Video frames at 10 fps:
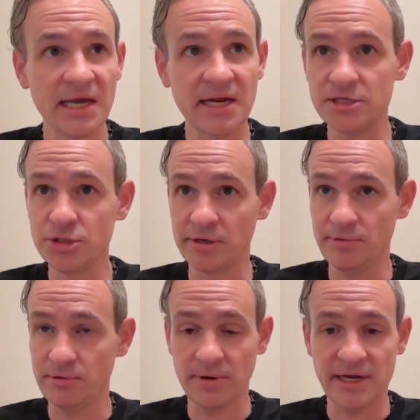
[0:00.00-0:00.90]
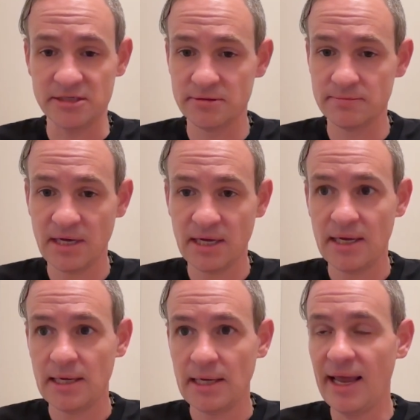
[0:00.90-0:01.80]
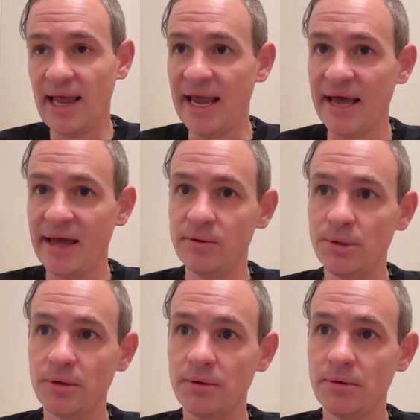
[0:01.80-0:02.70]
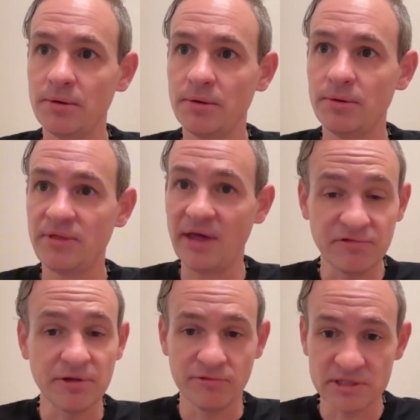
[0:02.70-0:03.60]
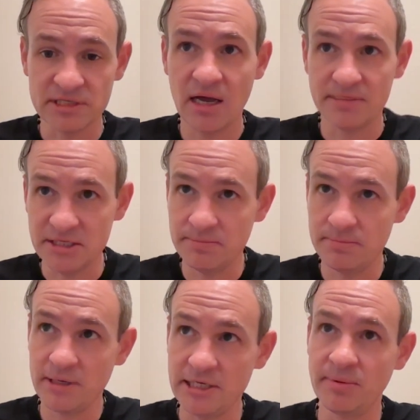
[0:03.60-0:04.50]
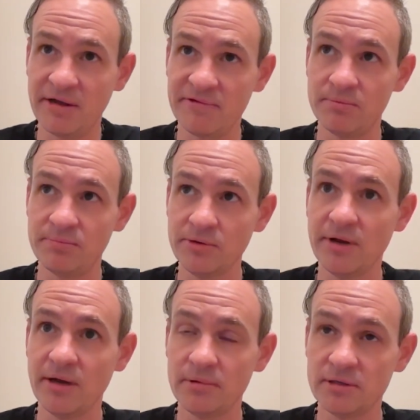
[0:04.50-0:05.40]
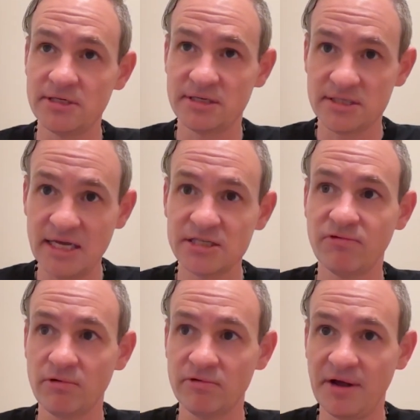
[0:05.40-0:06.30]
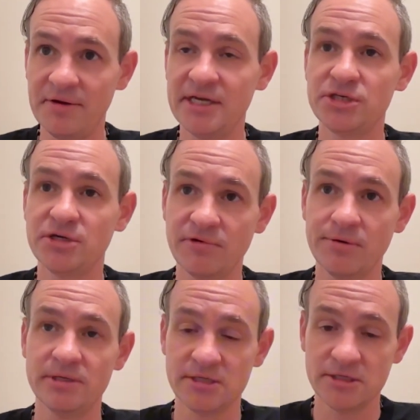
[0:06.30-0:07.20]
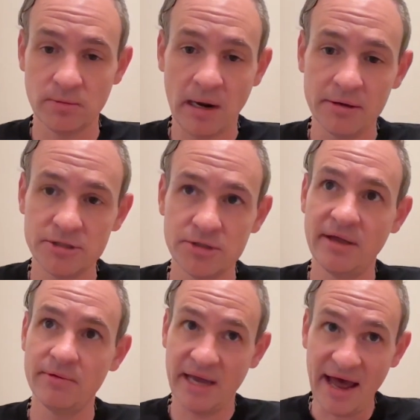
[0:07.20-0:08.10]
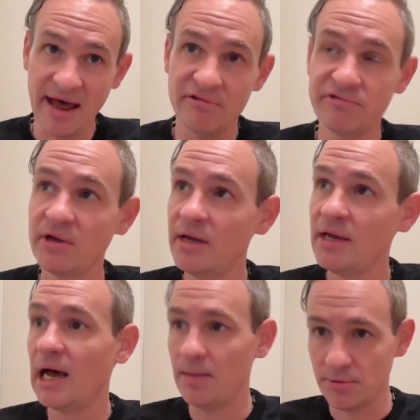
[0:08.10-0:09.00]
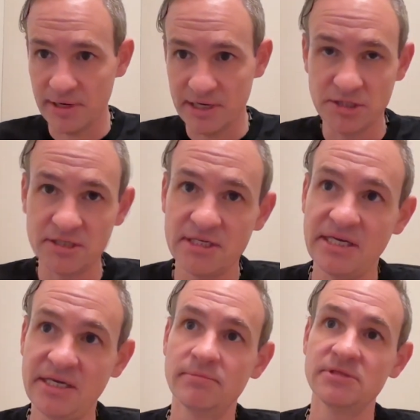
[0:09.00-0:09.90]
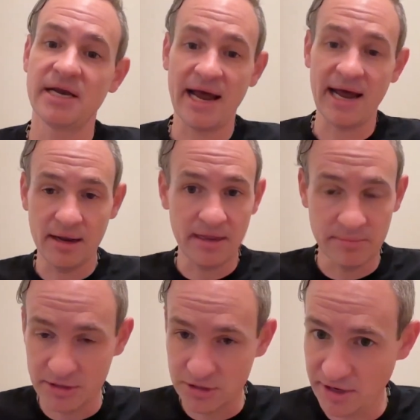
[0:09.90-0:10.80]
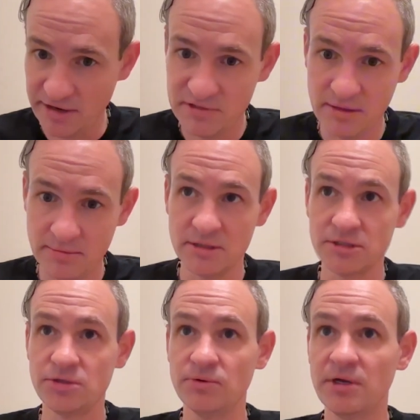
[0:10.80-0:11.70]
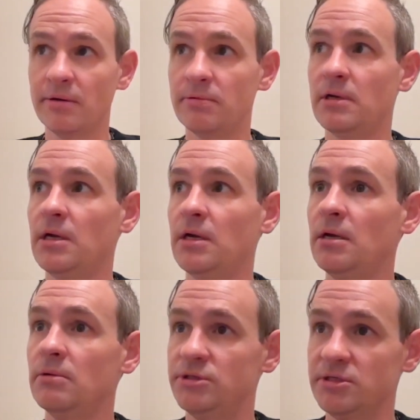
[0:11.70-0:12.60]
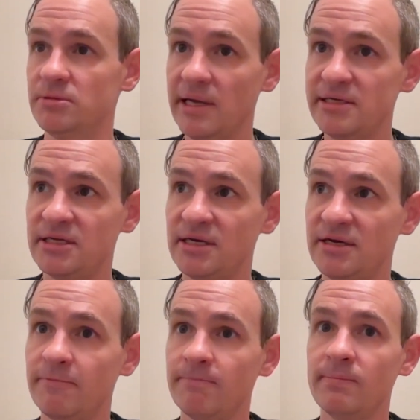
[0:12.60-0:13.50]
and he took it with grace. And thankfully, over time, he's been able to build up a successful foundation for a business around us. So now that we have operations teams and administrative teams in the studio, which is a blessing,